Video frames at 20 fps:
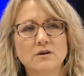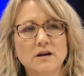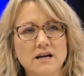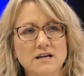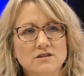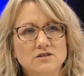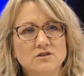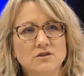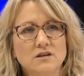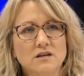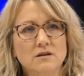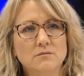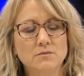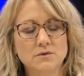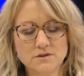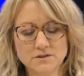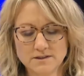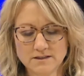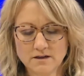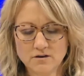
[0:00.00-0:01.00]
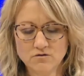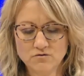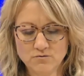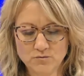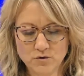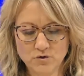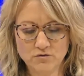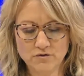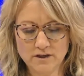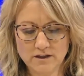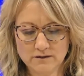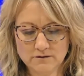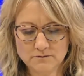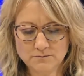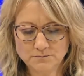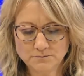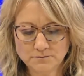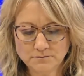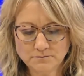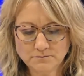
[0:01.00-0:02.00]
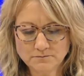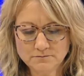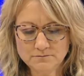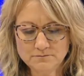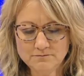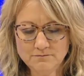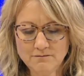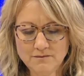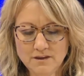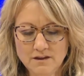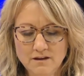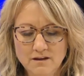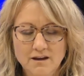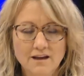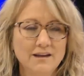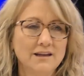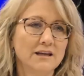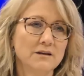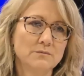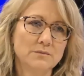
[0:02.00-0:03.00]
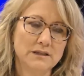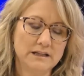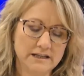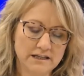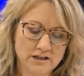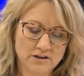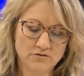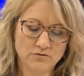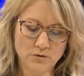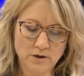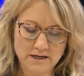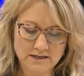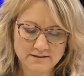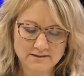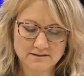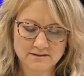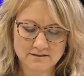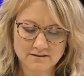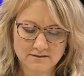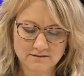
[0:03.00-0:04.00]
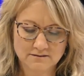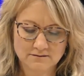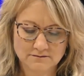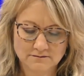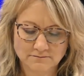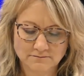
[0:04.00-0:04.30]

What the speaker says: try to keep yourself moving and get plenty of rest.